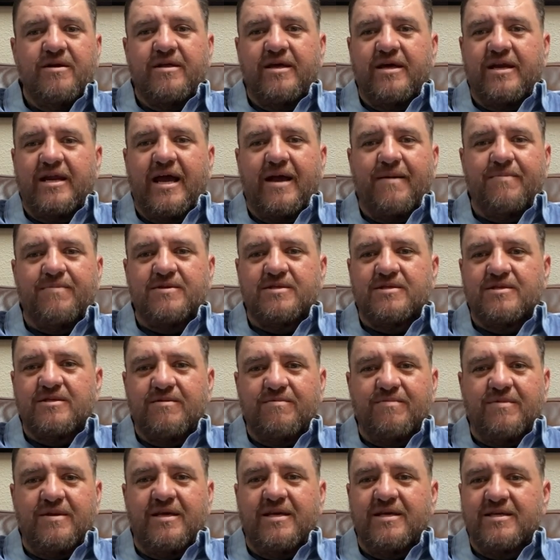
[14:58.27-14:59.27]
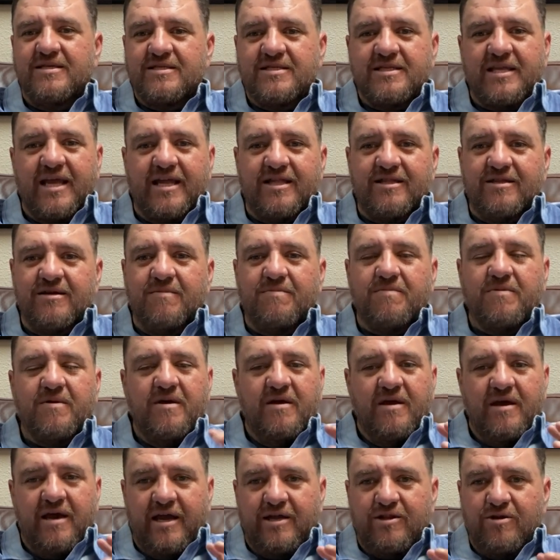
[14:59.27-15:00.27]
That happens to me in stand-up.
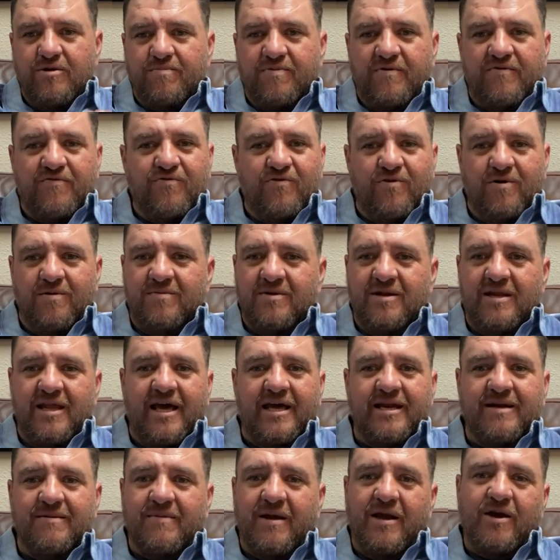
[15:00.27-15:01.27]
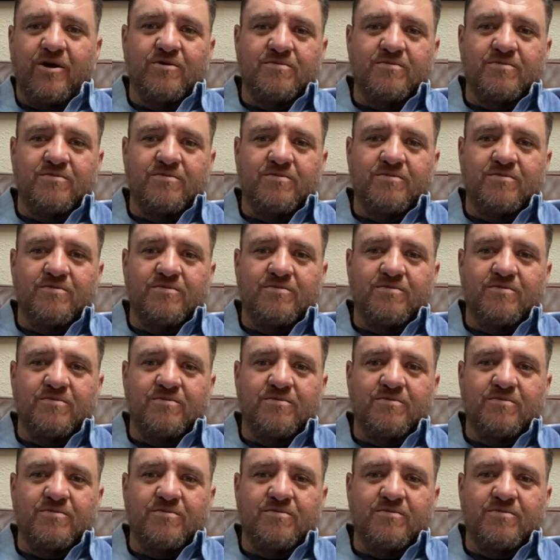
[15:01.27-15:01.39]
I don't perform a lot in my